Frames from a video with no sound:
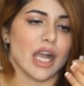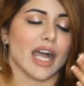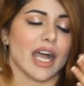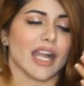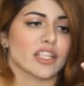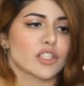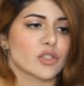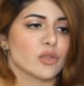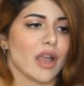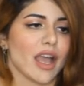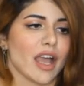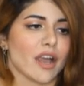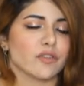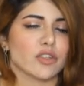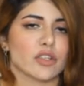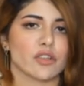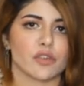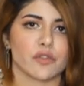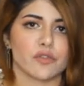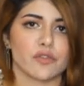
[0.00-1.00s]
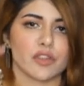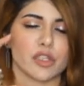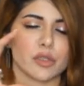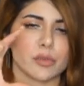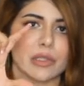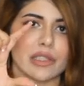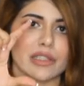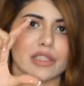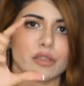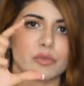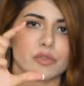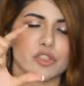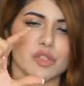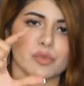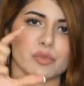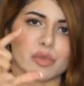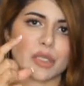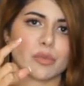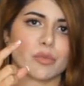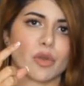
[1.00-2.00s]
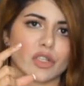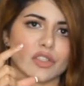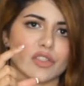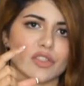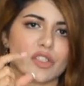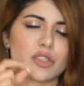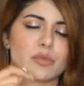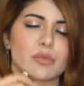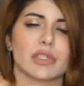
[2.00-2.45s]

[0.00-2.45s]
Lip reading: I do have the refillable little spray bottles,